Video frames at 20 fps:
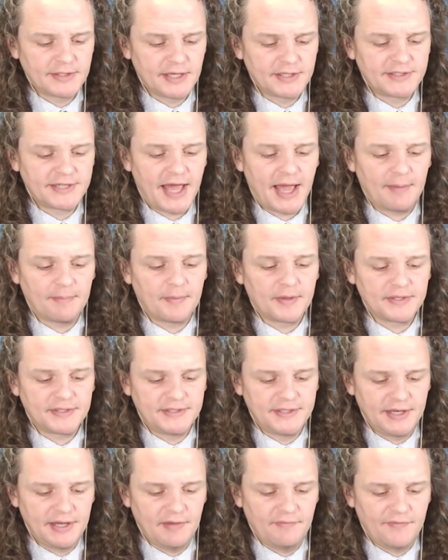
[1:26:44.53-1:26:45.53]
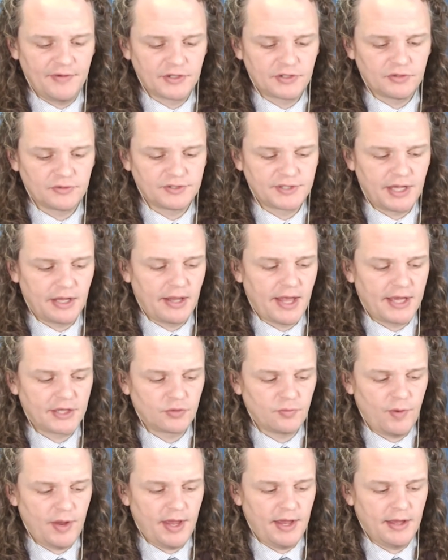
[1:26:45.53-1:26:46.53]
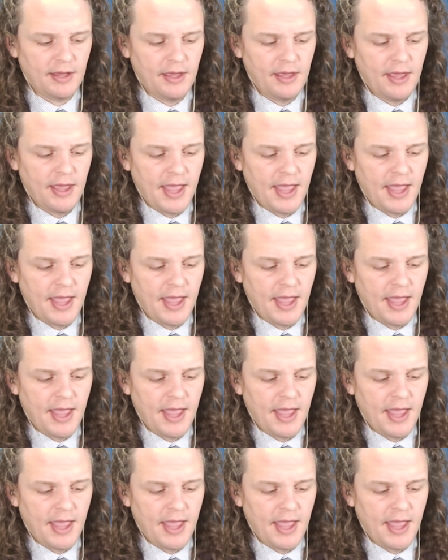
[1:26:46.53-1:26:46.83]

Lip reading: as top city officials said last week,